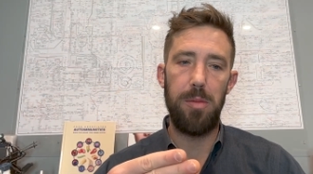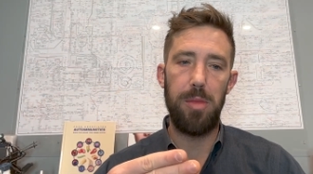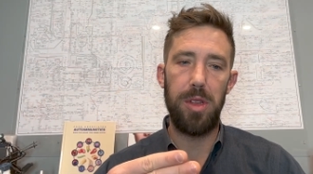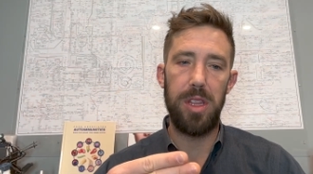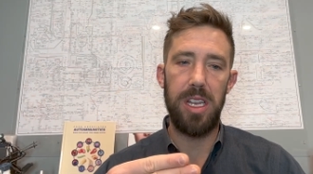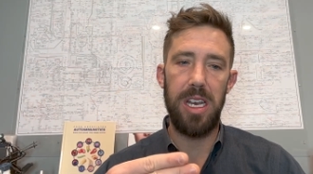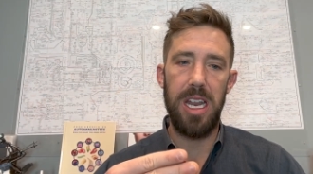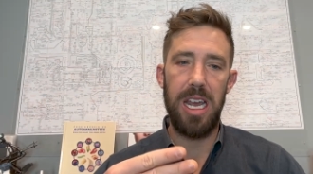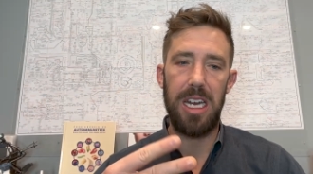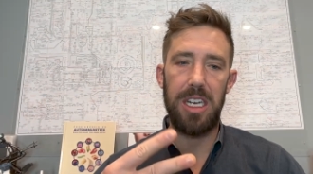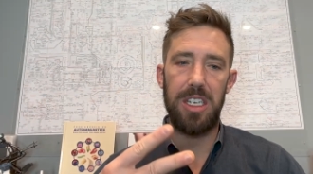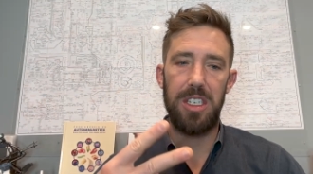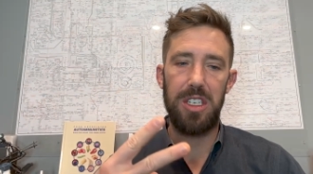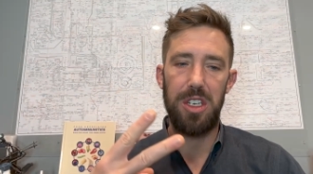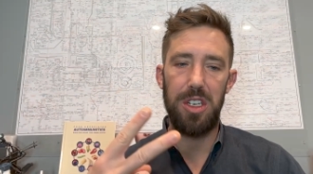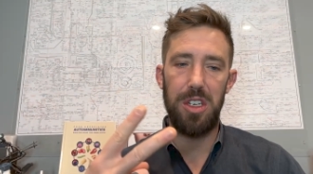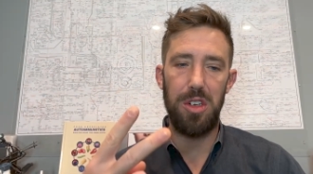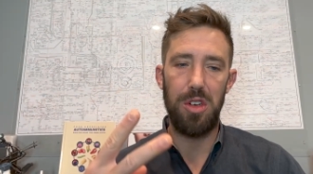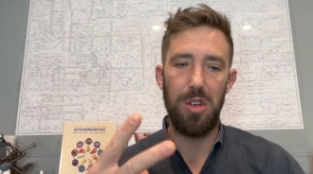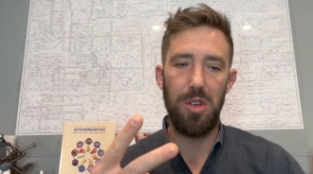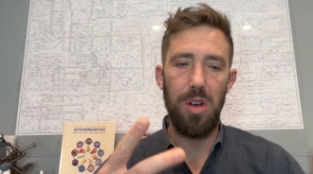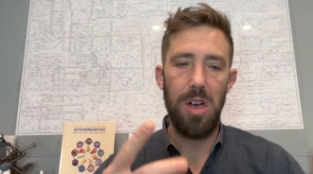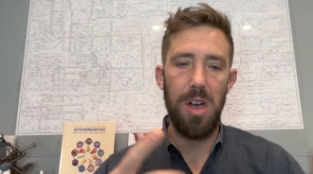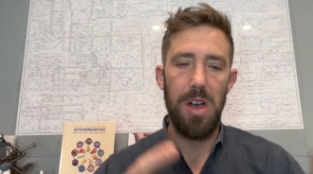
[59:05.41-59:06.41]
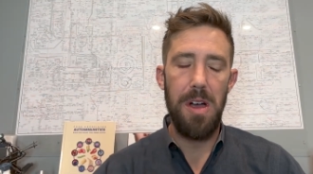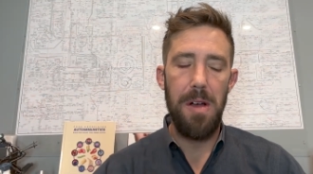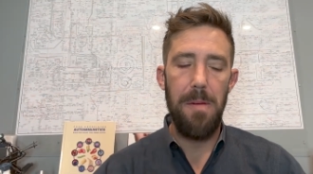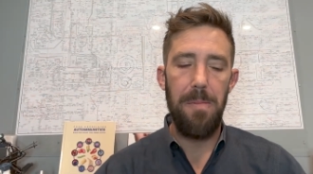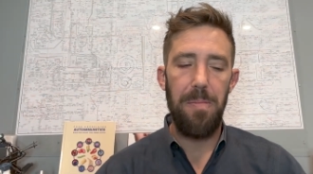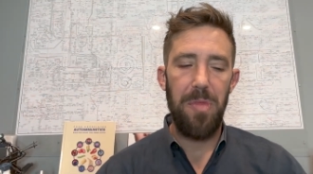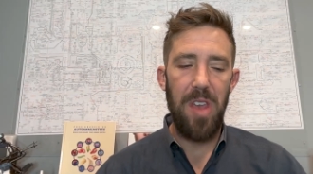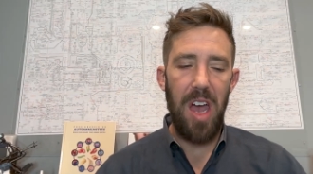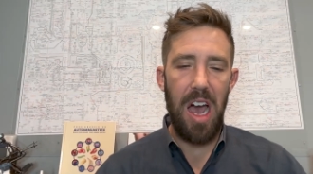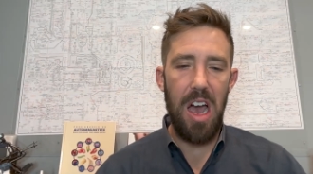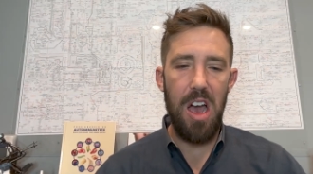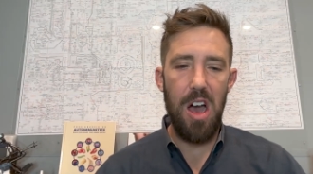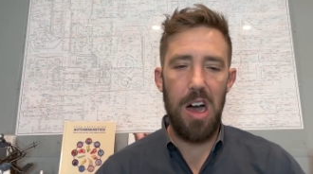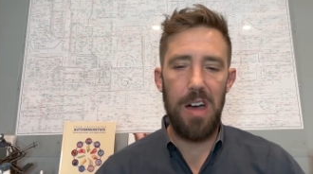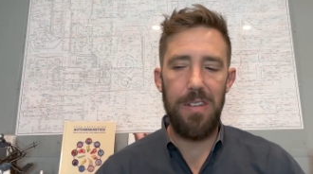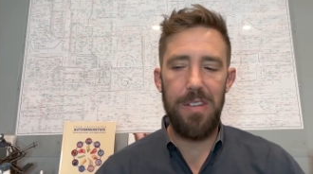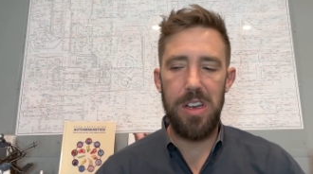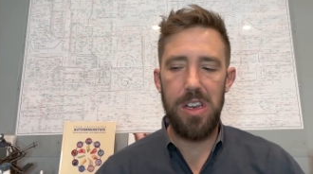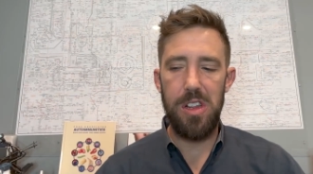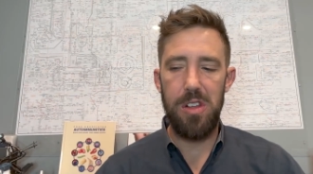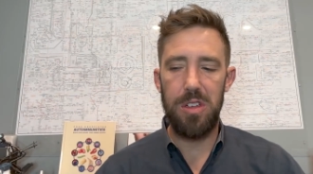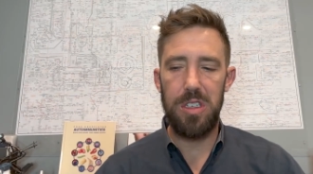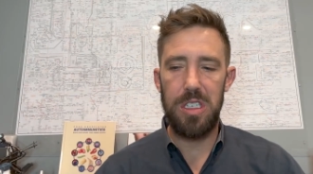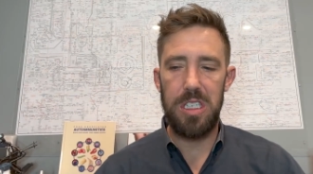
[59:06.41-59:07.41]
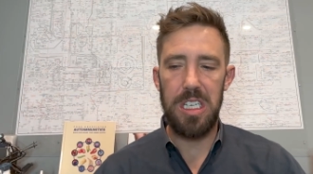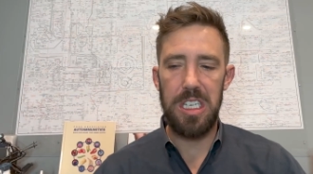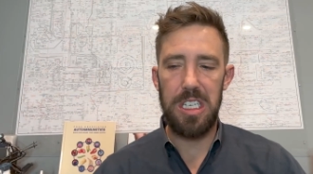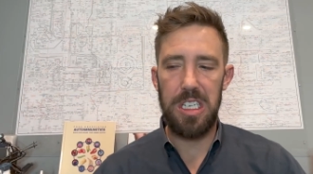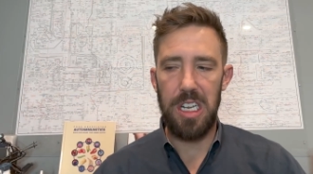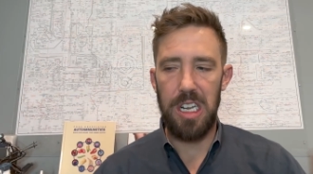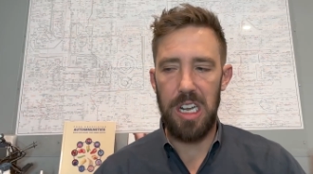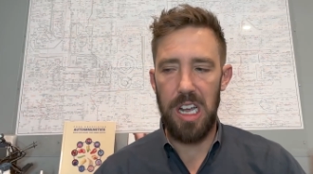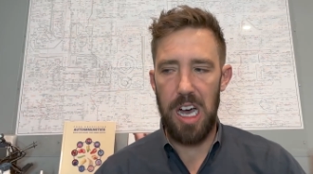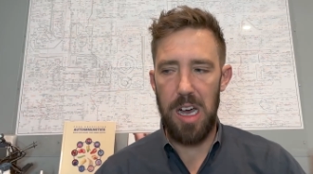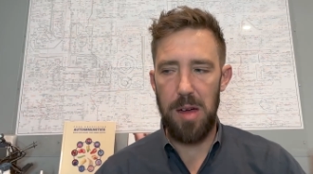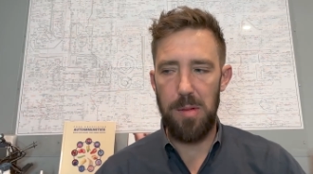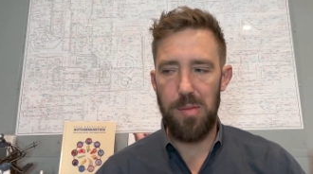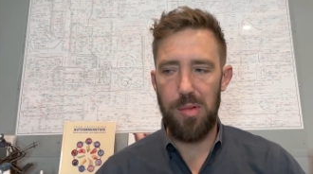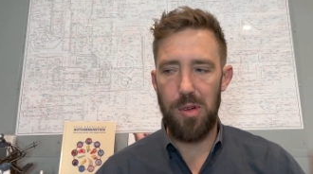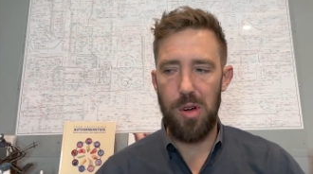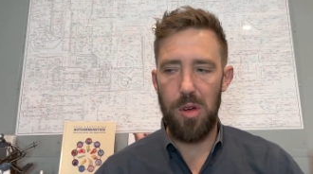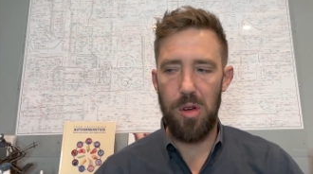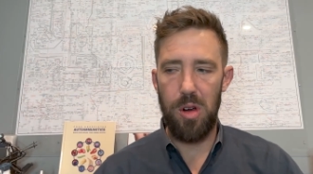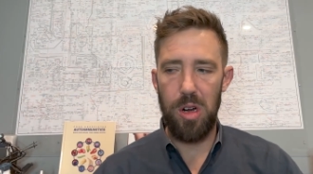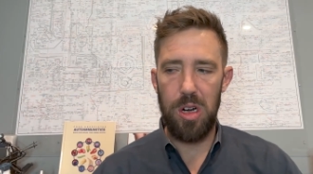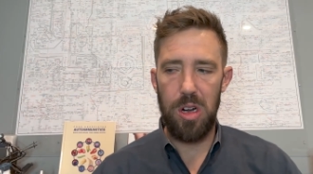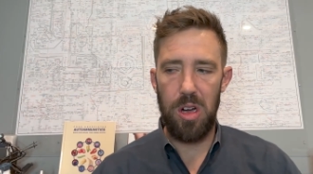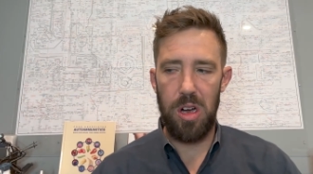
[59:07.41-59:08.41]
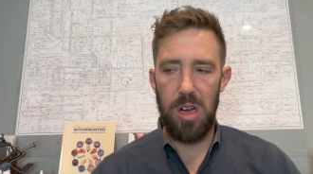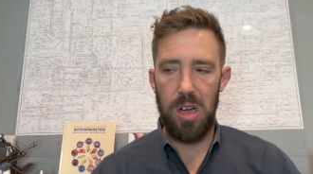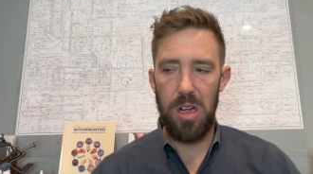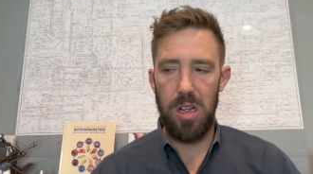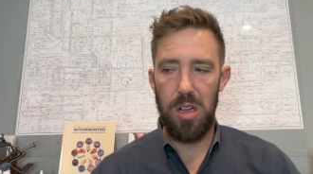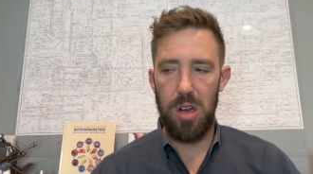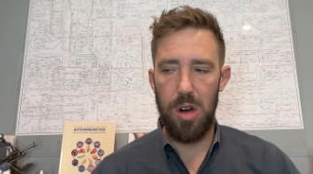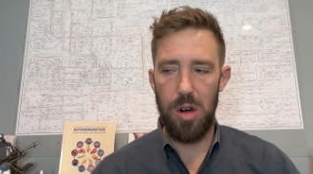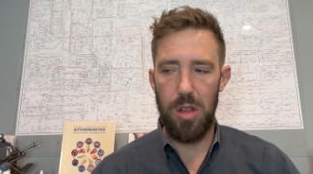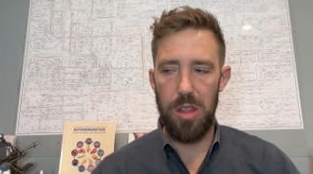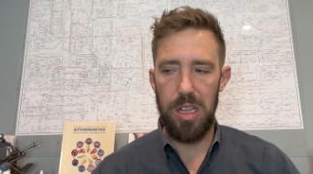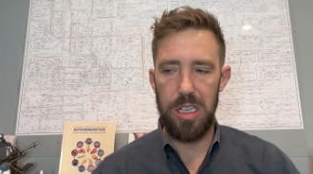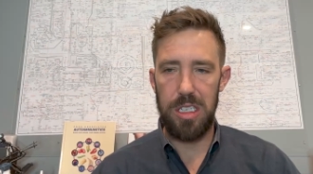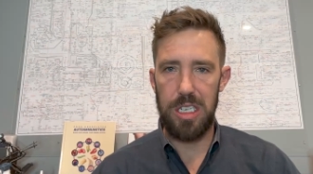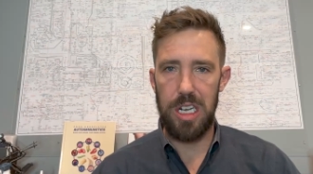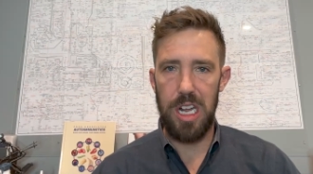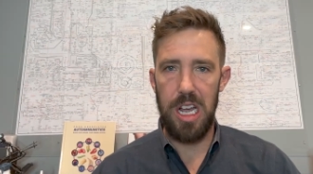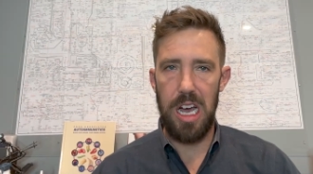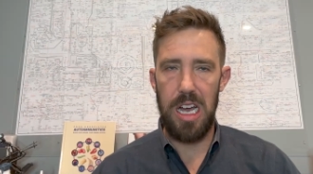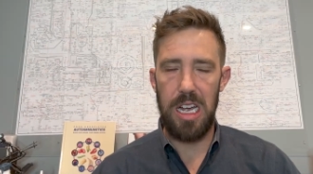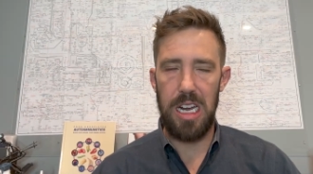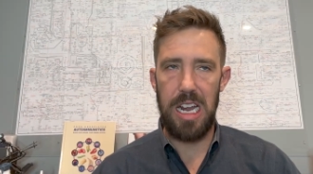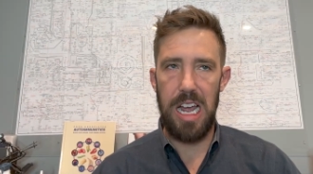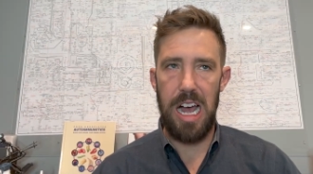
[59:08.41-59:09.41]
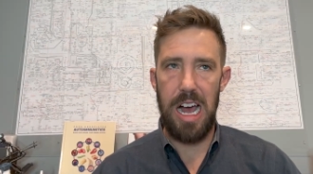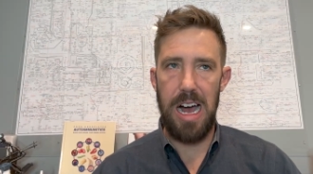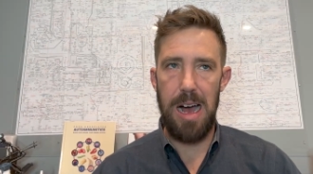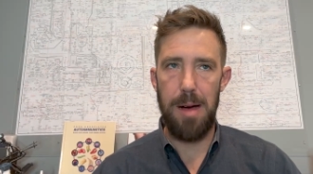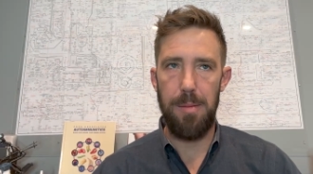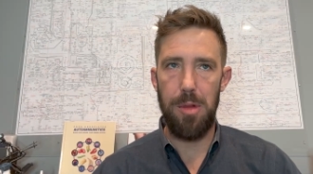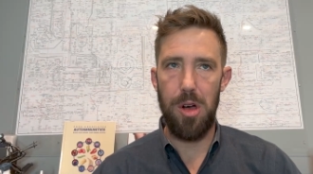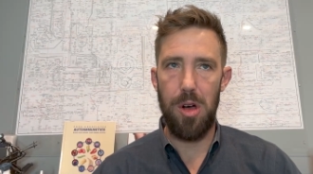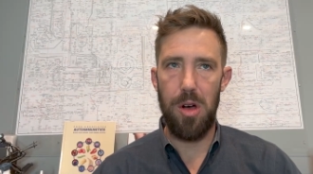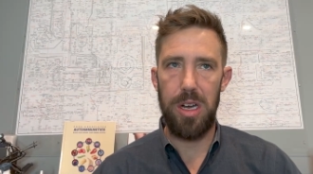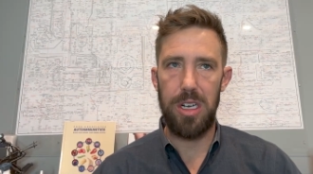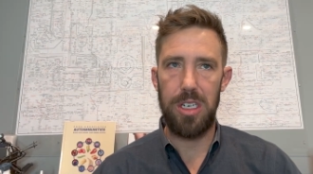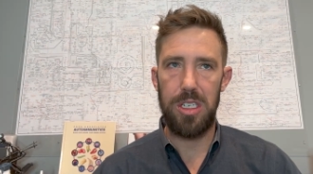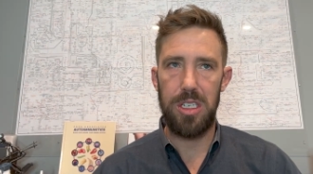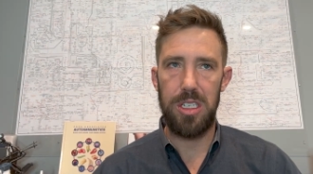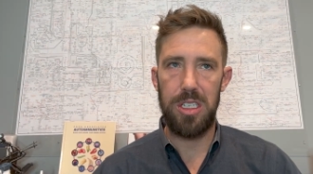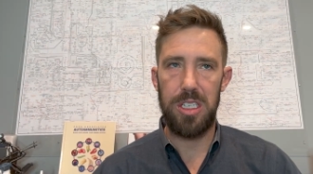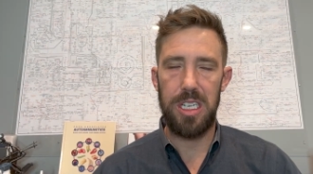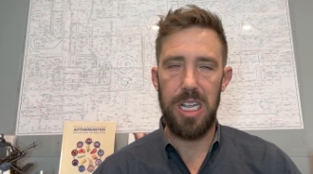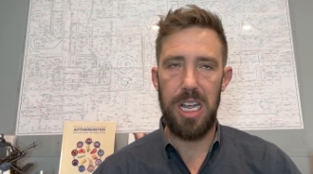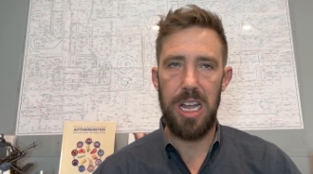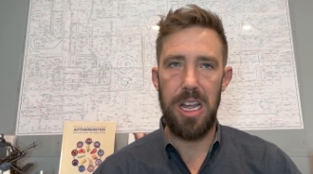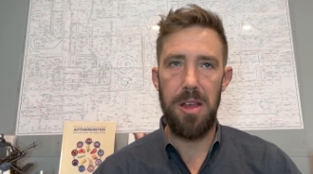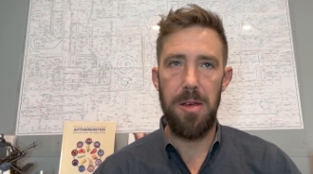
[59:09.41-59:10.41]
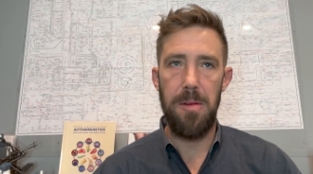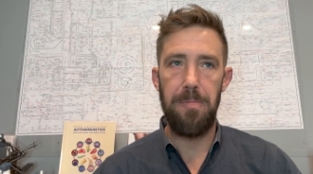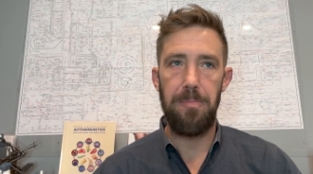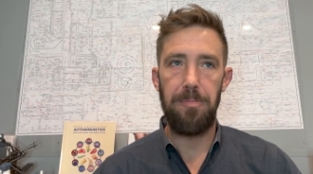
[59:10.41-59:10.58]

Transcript: But the next two, I often use this gut protocol or this gut combo, I should say,